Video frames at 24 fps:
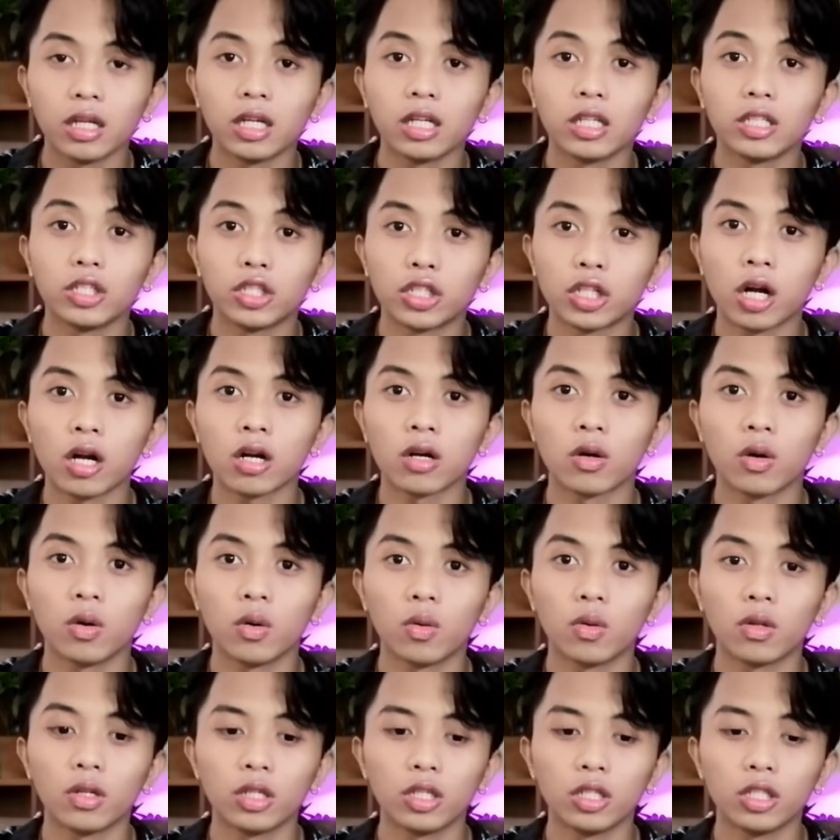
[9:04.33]
charcoal.
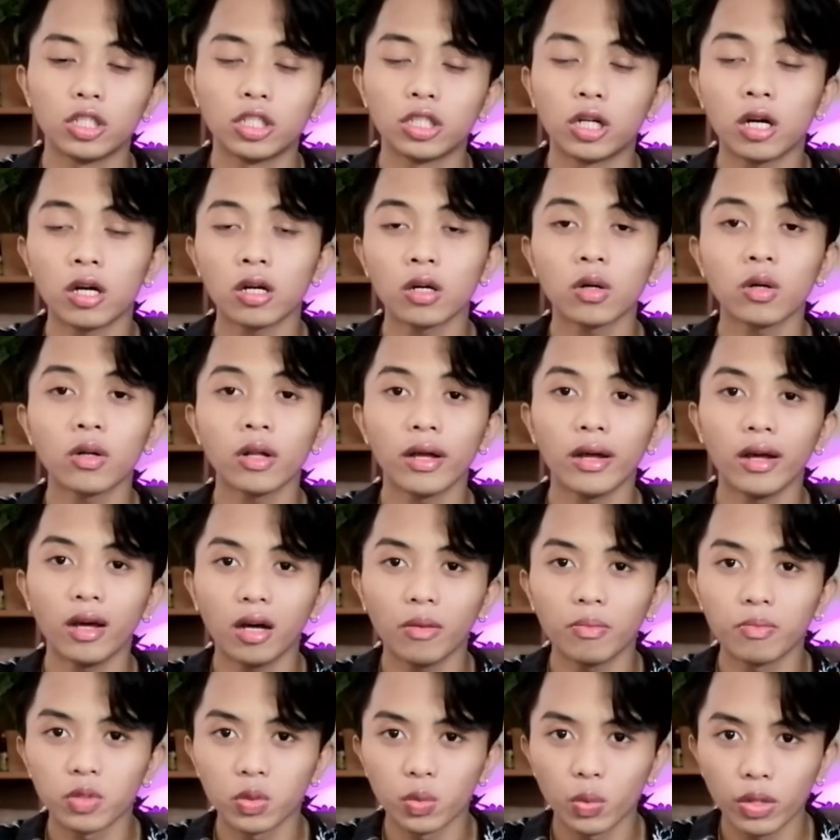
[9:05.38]
Charcoal
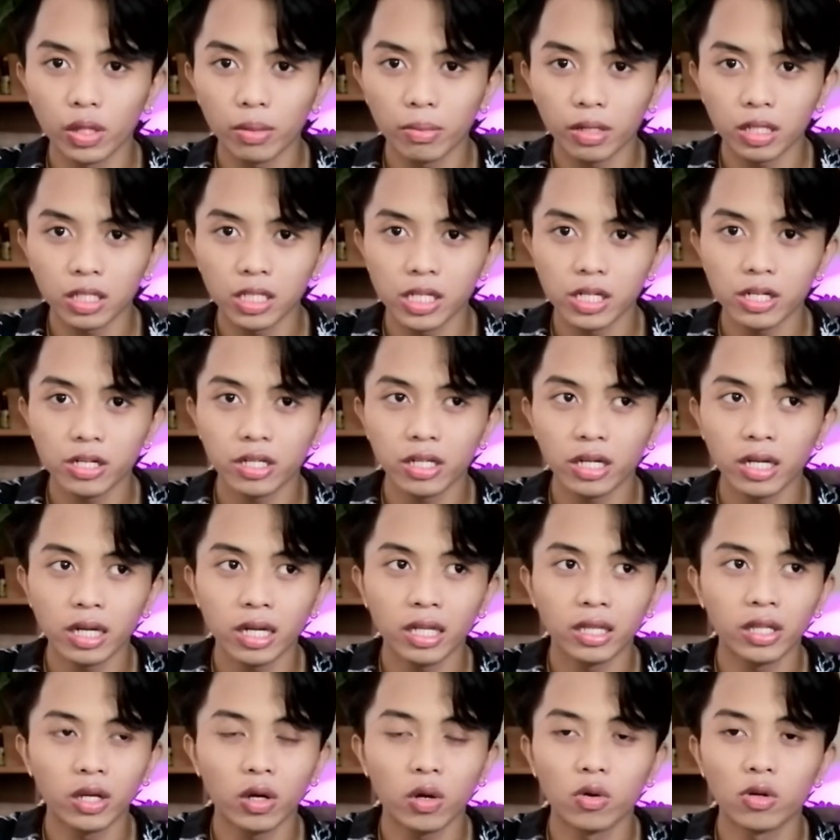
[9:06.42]
helps with the bacteria and
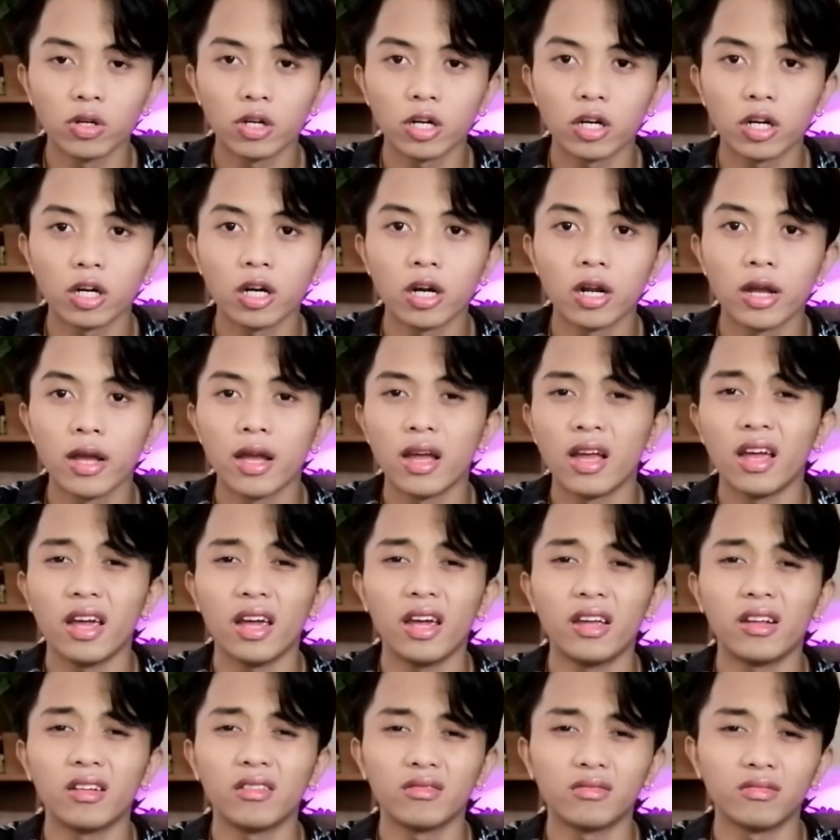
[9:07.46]
the odor,
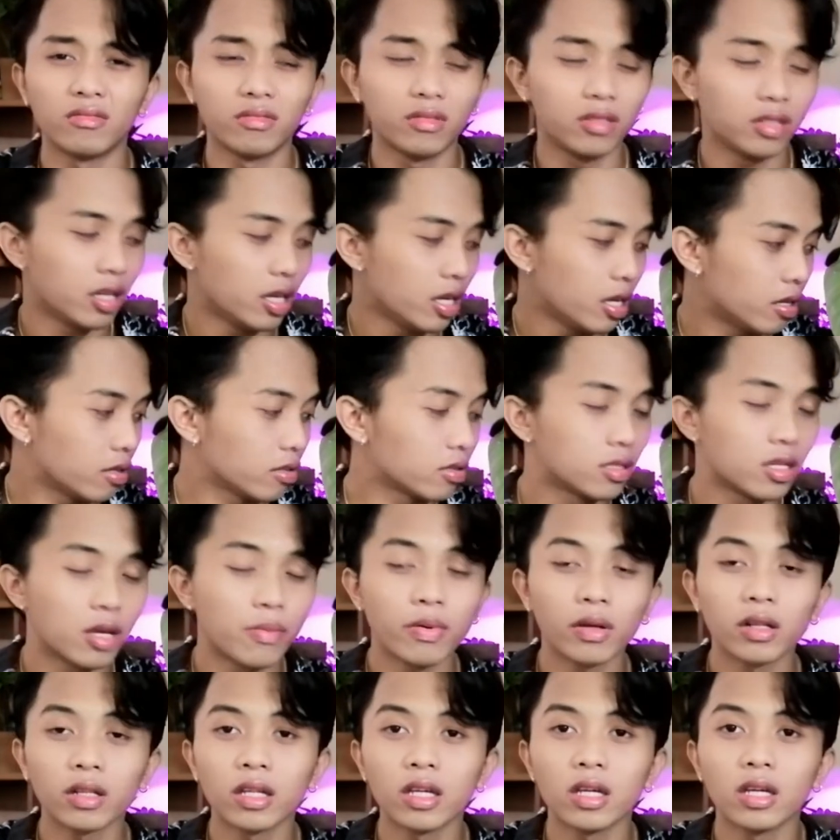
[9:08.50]
and it
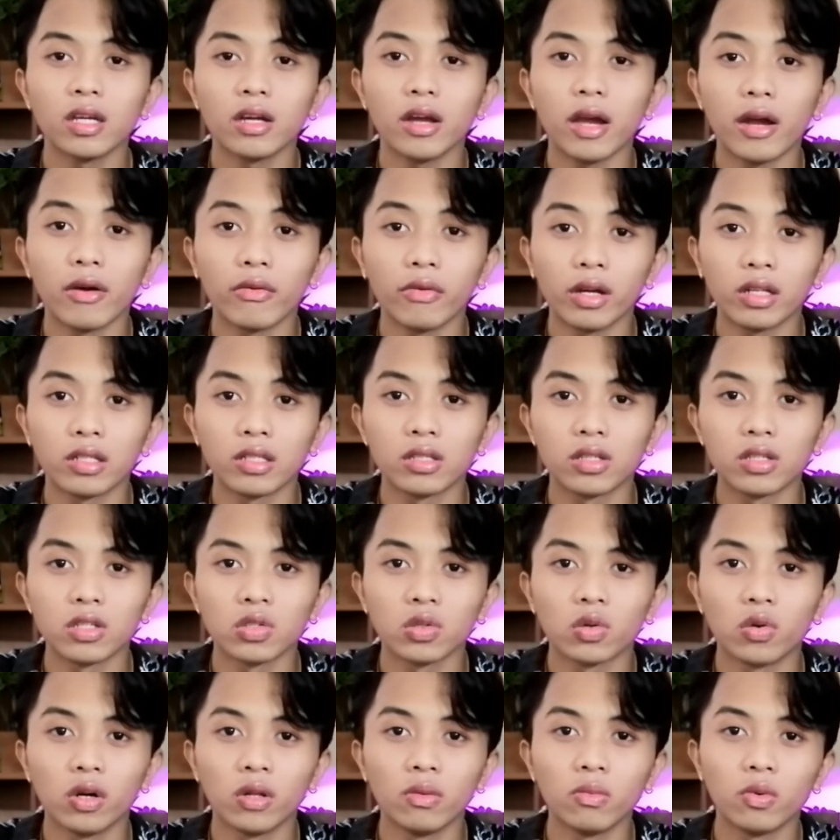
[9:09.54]
typically aerates the
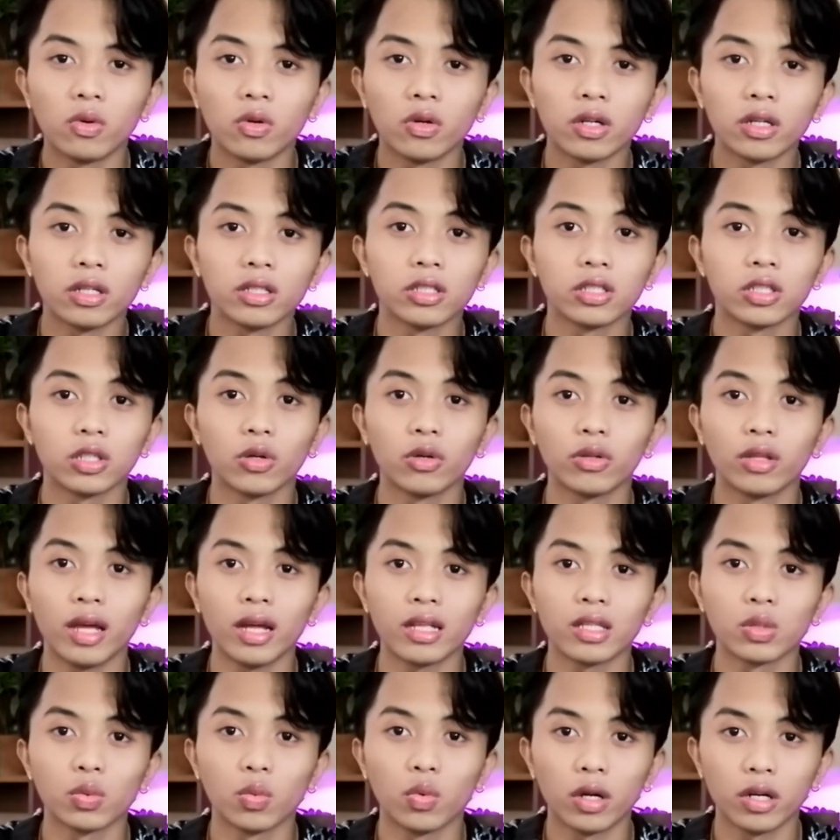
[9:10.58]
soil more, so
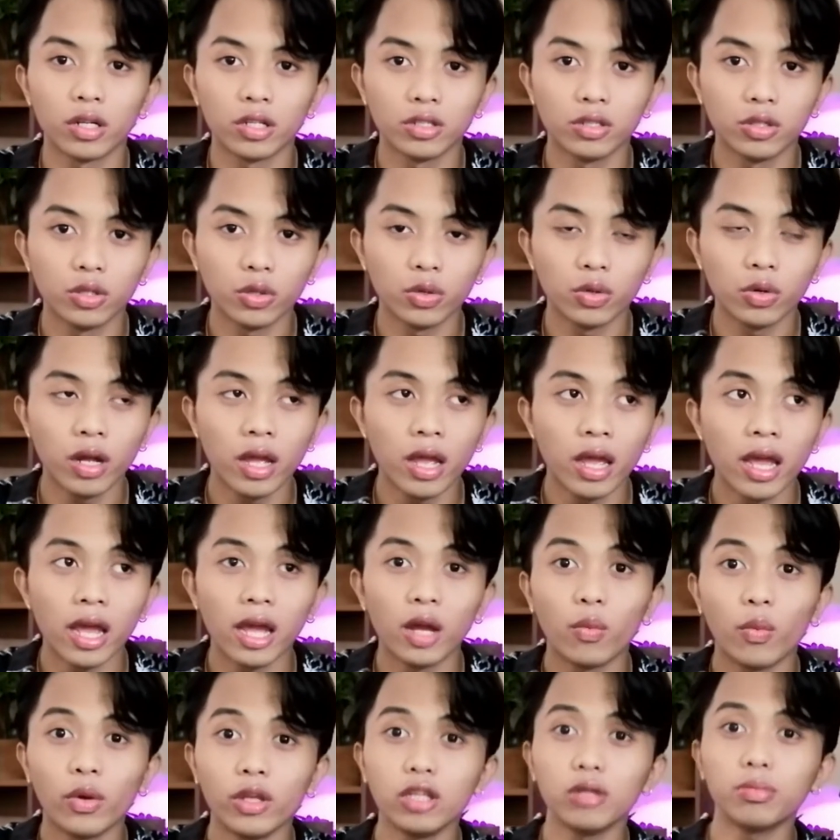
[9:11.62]
that's what you do. And
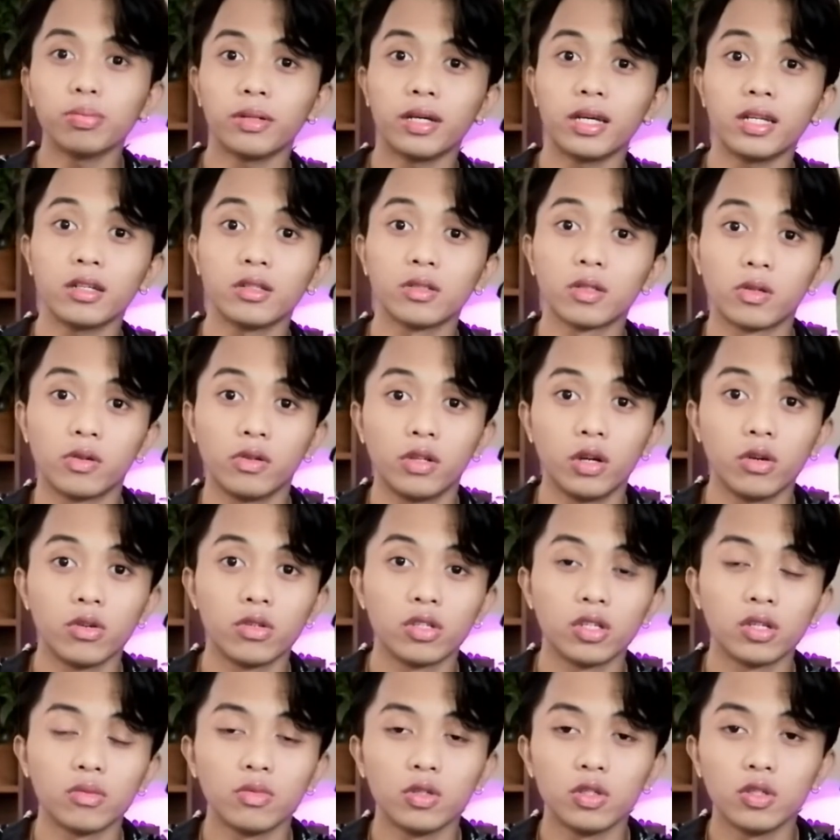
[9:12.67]
when you plant
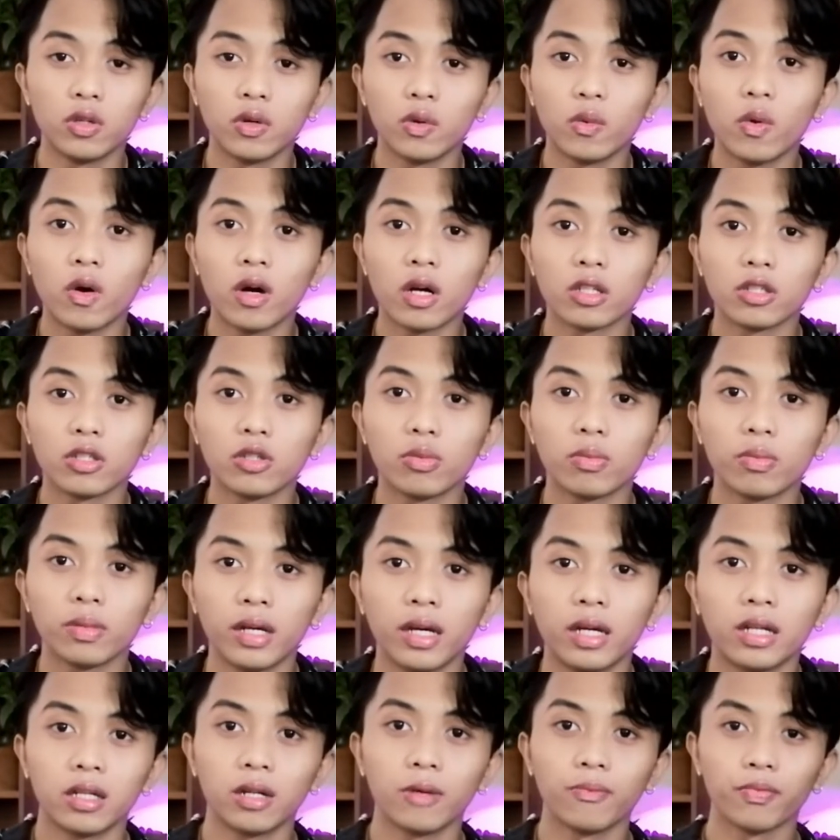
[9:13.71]
Gloriosum, you don't want to
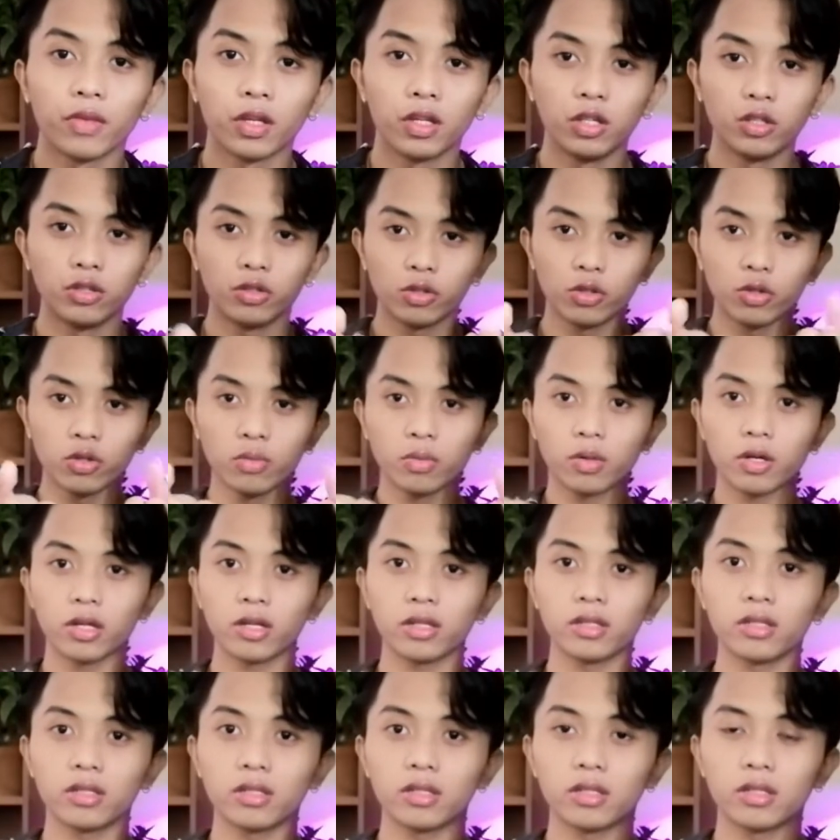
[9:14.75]
plant the
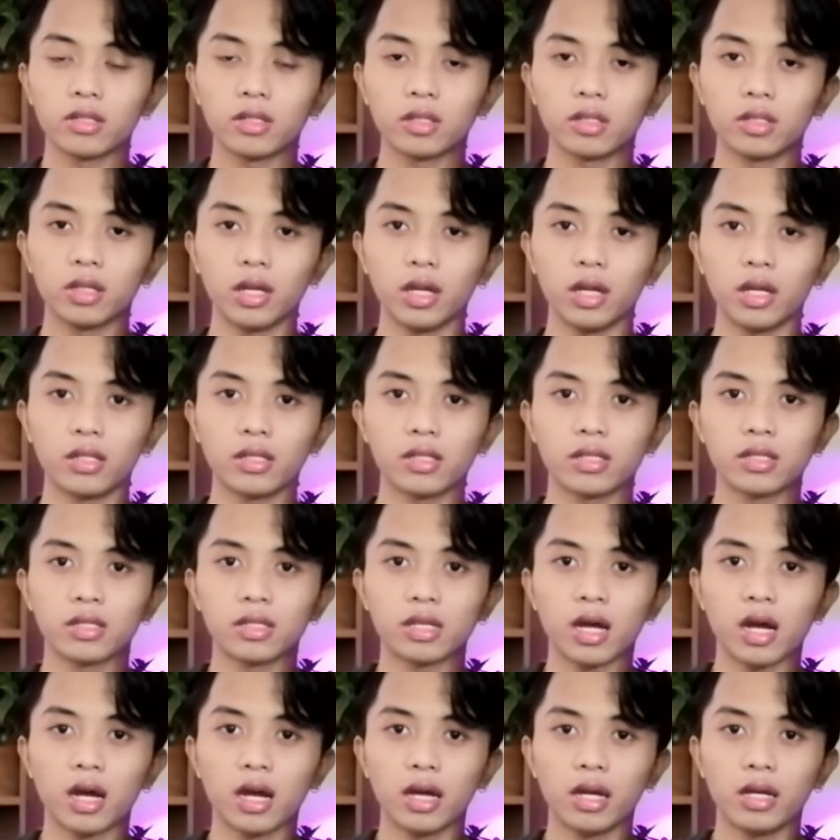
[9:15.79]
tubers
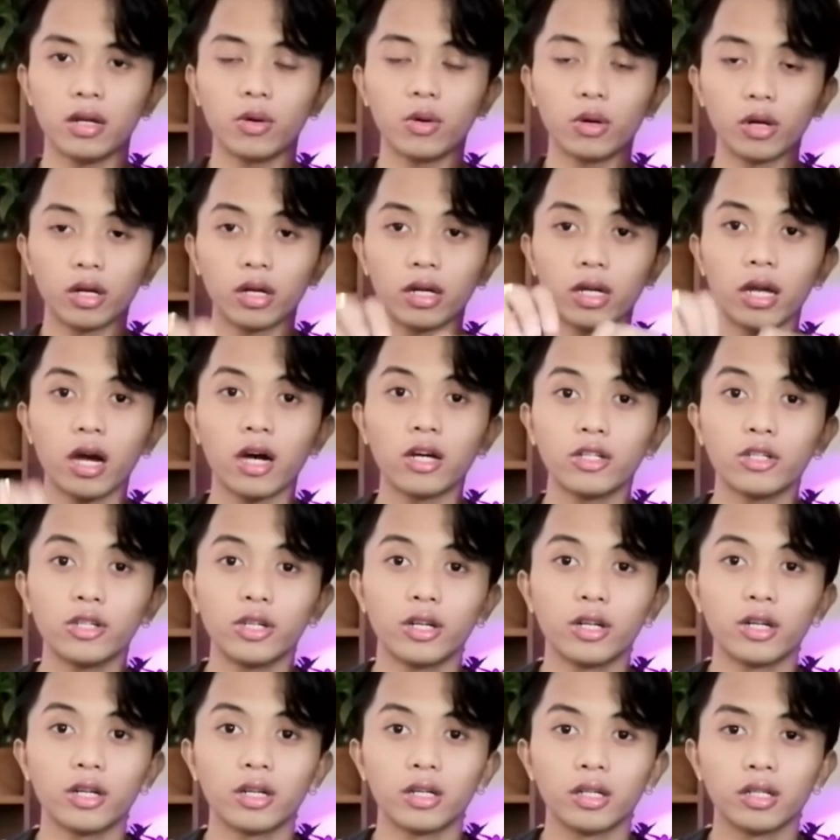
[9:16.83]
inside or
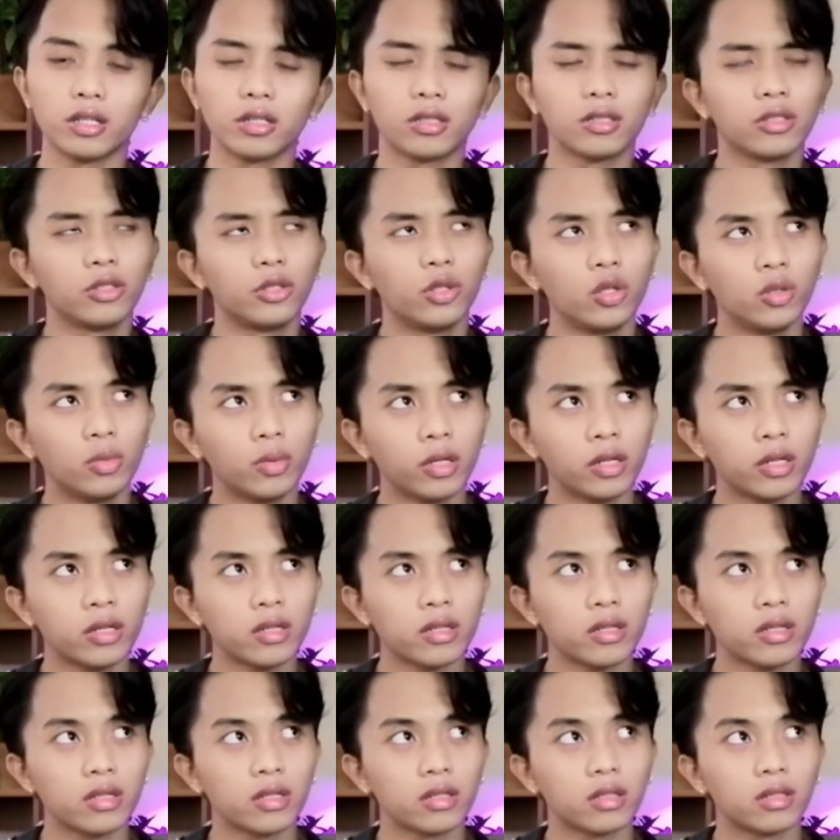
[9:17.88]
under tubers,